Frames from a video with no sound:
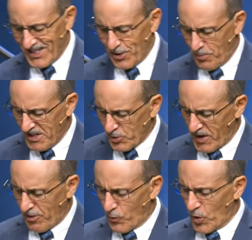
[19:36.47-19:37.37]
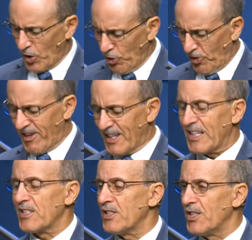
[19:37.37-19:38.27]
to be transformed, looking
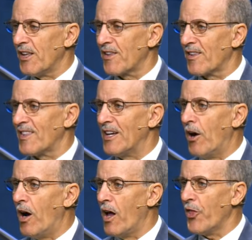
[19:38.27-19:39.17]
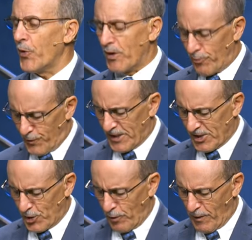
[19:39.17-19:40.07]
unto Jesus, the author and
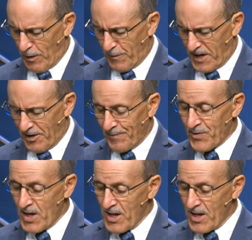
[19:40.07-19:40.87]
finisher of our faith.